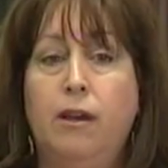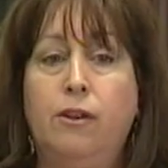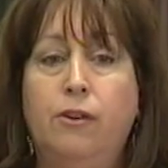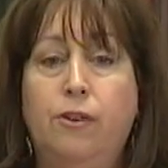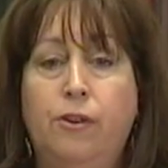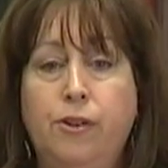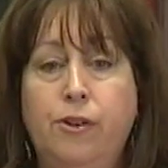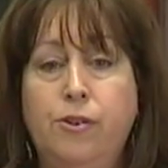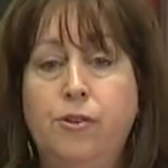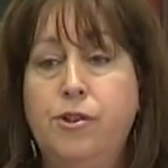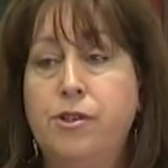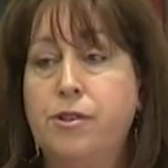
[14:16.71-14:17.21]
No,
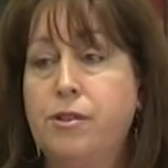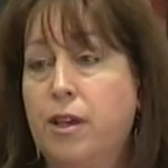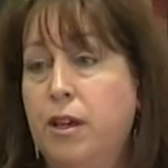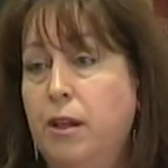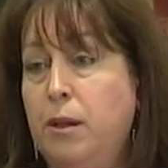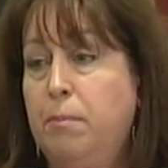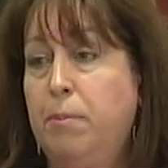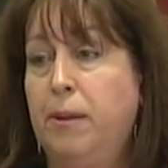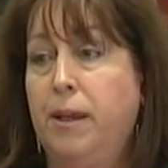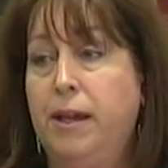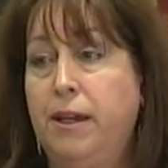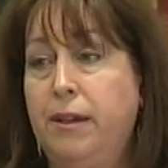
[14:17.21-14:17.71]
you just get
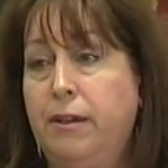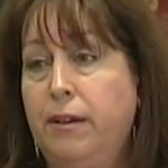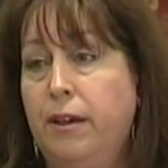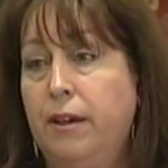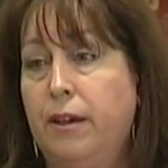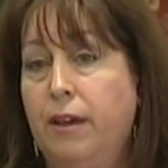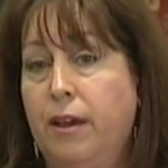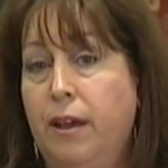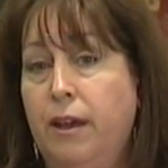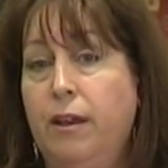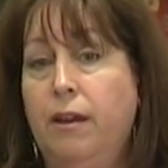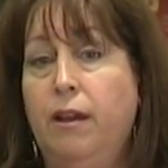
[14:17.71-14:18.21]
a plane
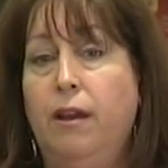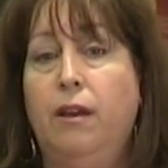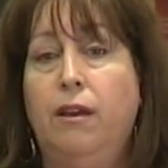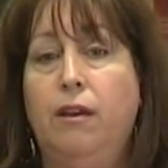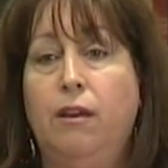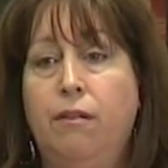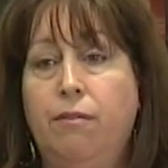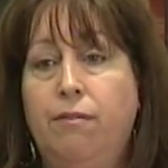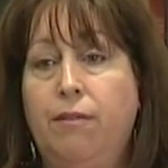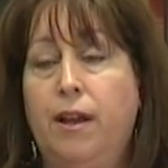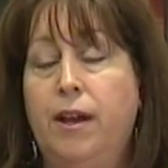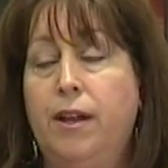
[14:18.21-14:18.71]
ticket.
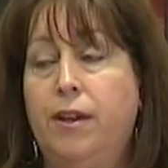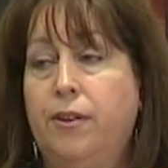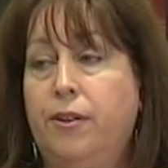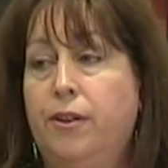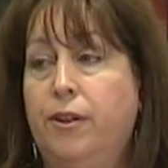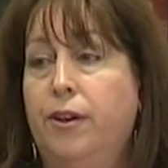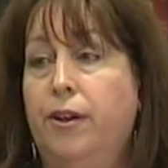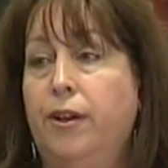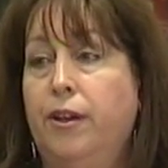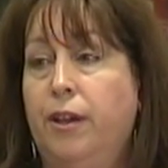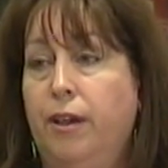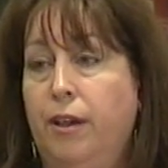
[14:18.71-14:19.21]
You fly to
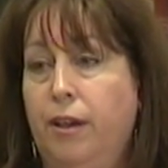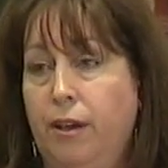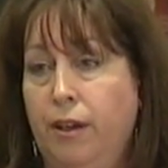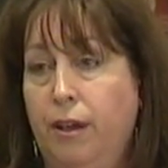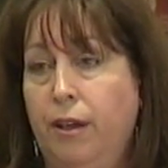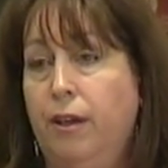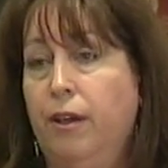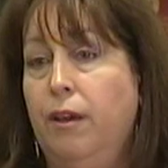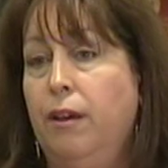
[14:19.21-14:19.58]
Turkey.